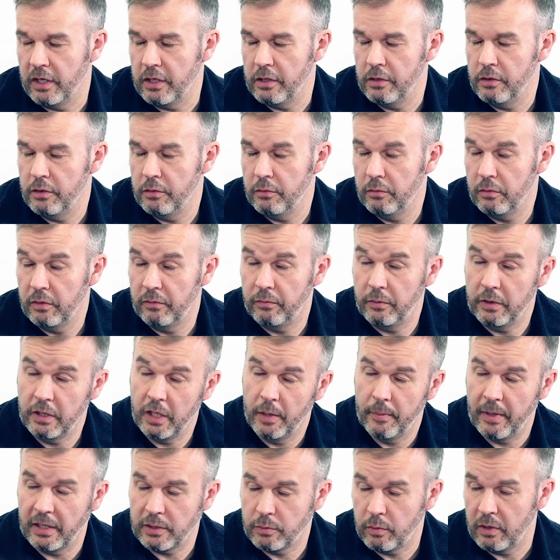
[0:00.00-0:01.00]
if we
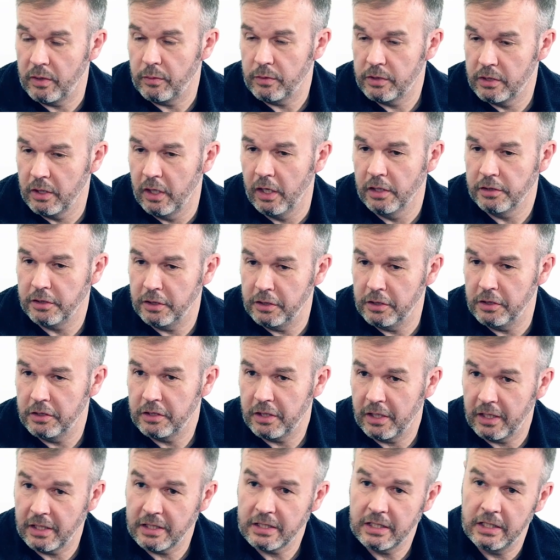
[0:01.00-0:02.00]
go back to where we started, and you
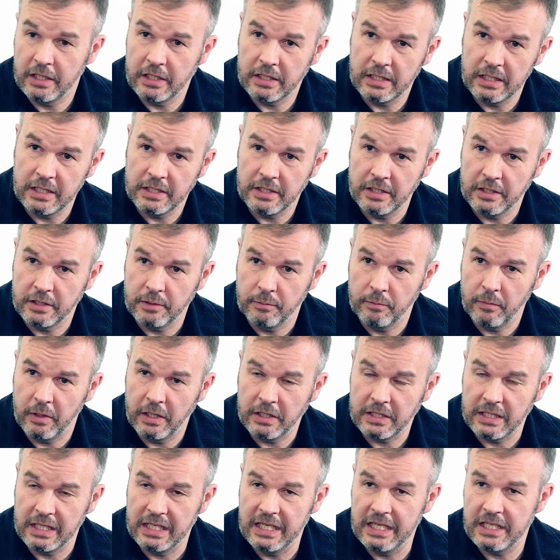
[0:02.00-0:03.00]
said actually it's
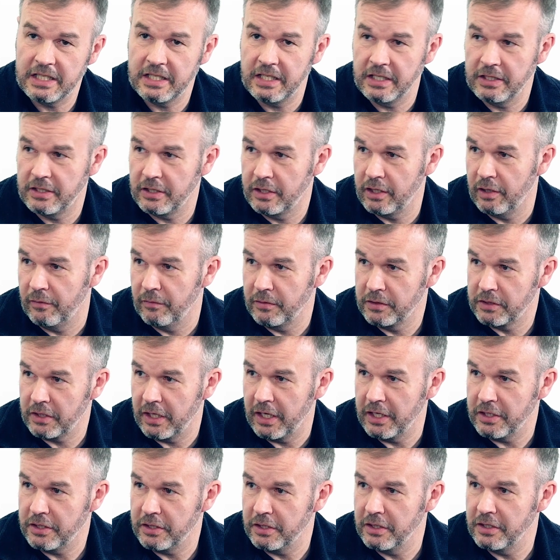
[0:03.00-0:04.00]
listening to
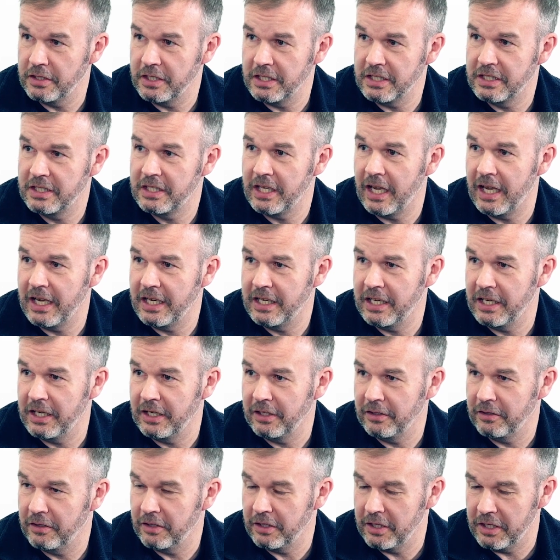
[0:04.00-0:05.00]
conversations, it's
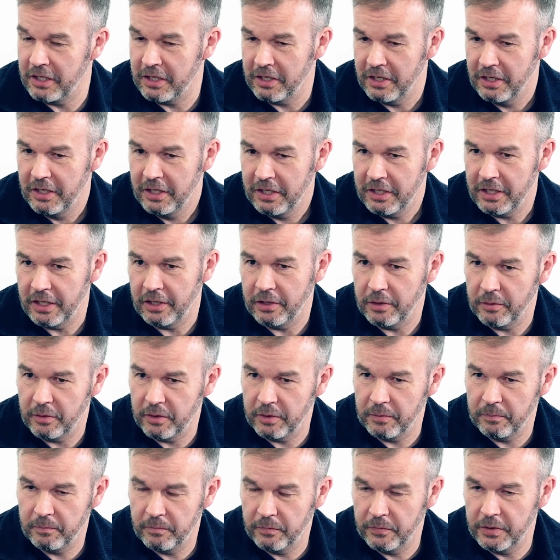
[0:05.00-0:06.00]
taking the
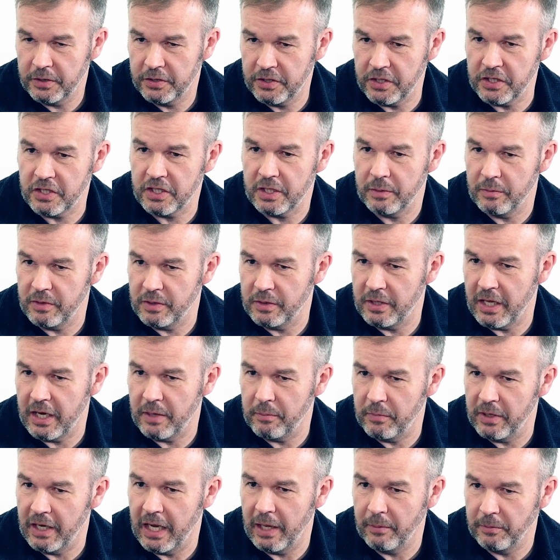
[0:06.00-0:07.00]
system is then
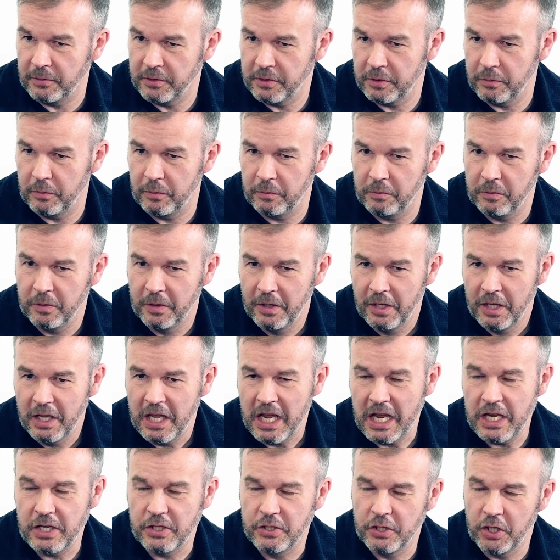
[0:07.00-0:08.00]
being able to
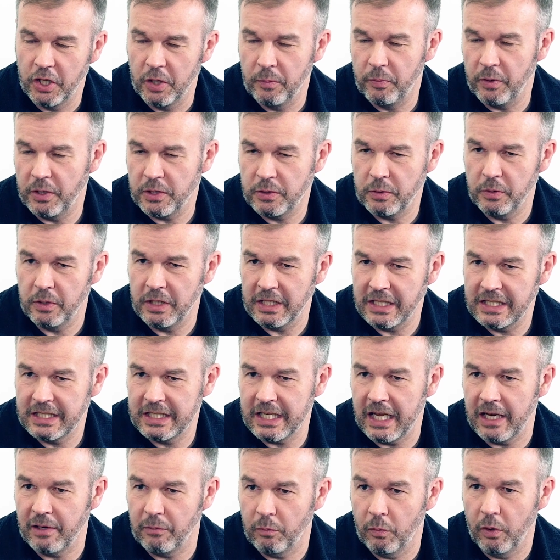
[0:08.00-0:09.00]
interpret to an
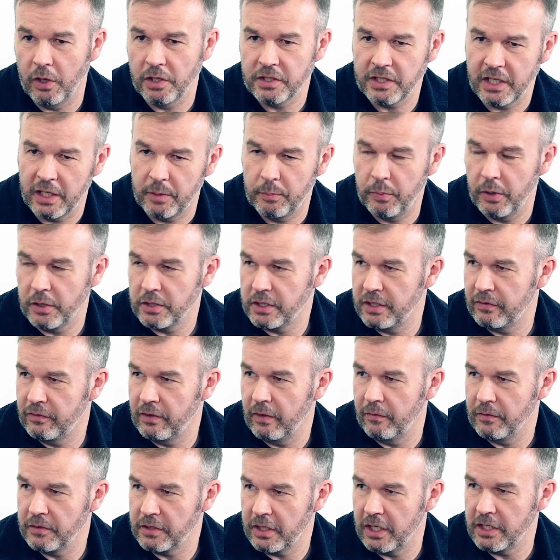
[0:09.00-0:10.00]
extent, was that a positive
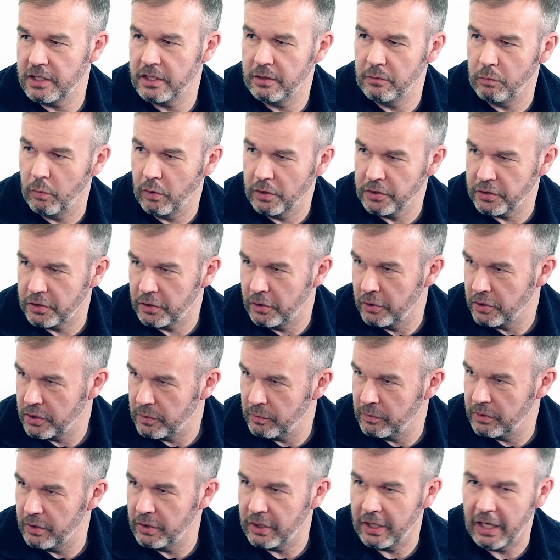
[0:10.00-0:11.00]
conversation? Was the
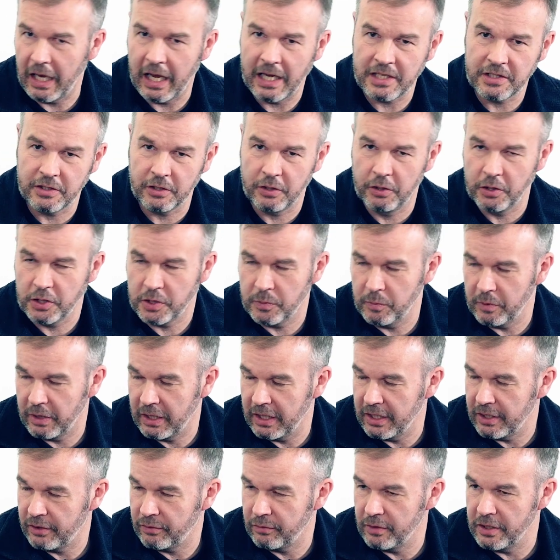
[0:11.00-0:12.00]
customer doing it? Has the customer
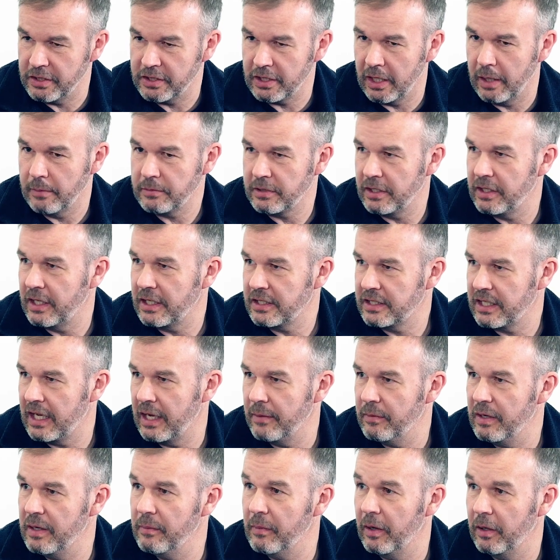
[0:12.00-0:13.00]
clicked 3 times on that
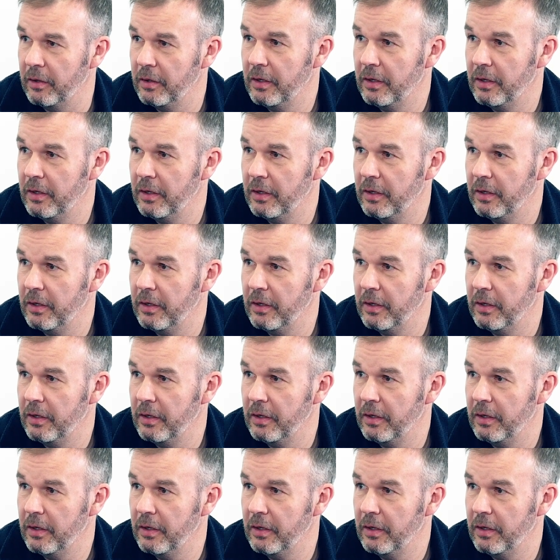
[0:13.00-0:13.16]
same email?